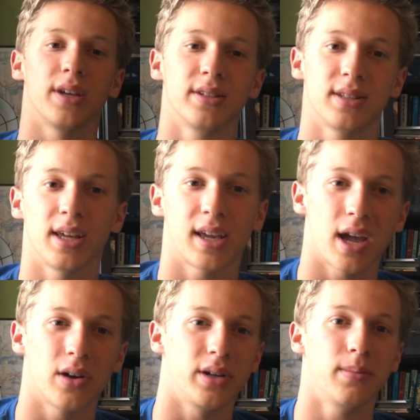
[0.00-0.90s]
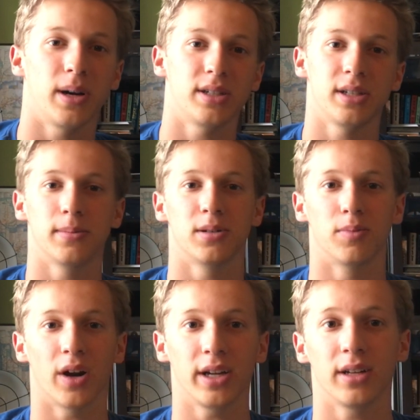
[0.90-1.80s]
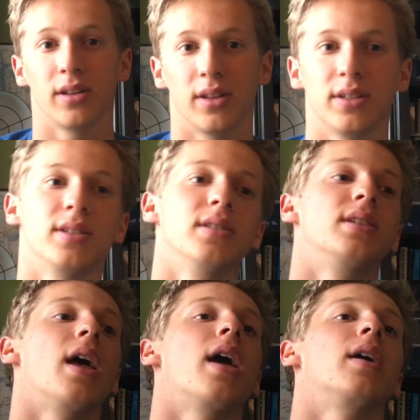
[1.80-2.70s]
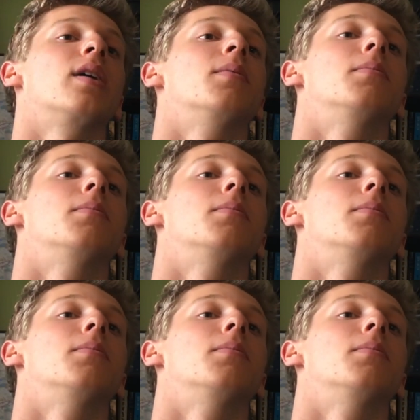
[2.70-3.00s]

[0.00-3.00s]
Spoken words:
Things They Carried by Tim O'Brien. This is a